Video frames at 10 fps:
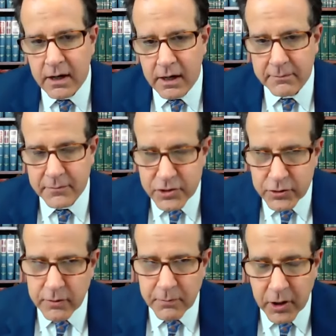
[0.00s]
Um,
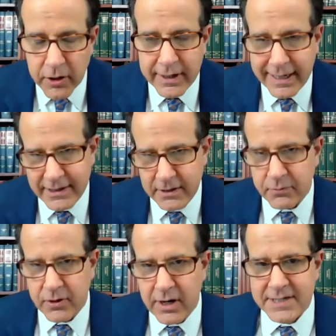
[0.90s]
to the bar in the
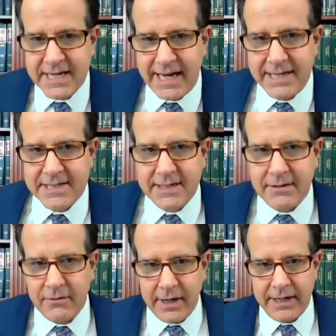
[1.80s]
process,
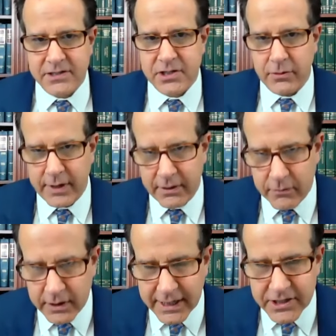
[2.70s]
right? So in
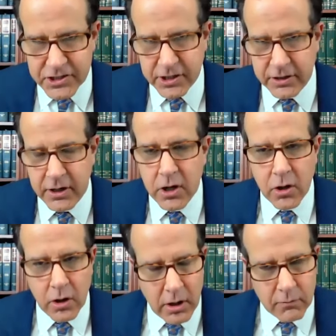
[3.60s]
relation
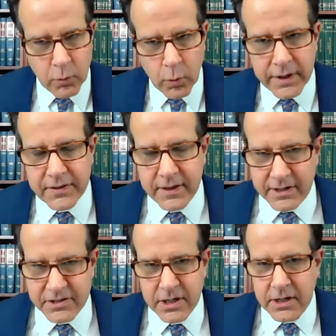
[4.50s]
um, with
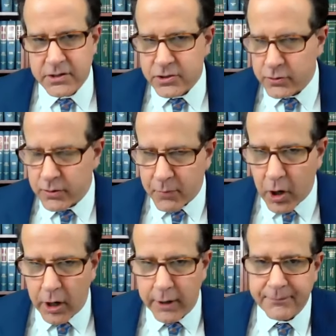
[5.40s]
this to the
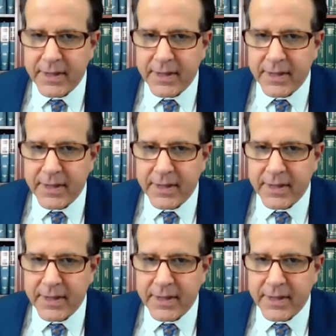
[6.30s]
bar.